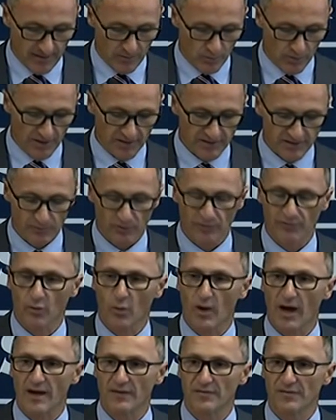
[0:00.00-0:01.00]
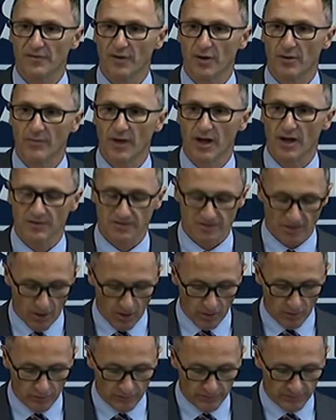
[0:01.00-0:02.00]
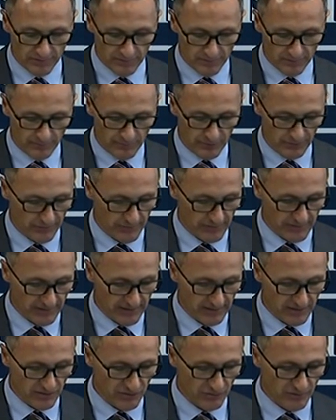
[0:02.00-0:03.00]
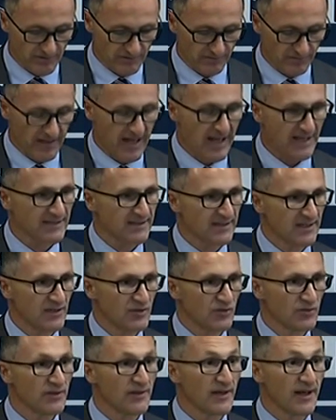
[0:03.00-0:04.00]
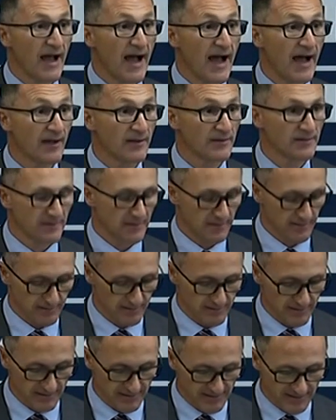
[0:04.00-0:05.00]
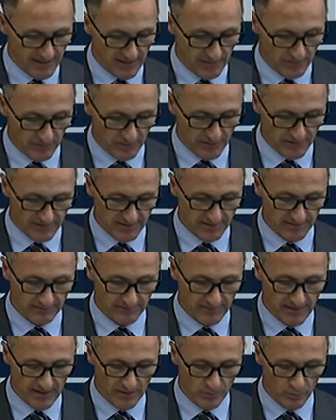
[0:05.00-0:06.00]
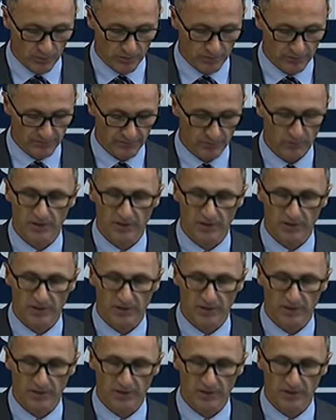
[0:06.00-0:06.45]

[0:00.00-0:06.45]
We need to move away from those old polluting industries of last century that are destabilising our world.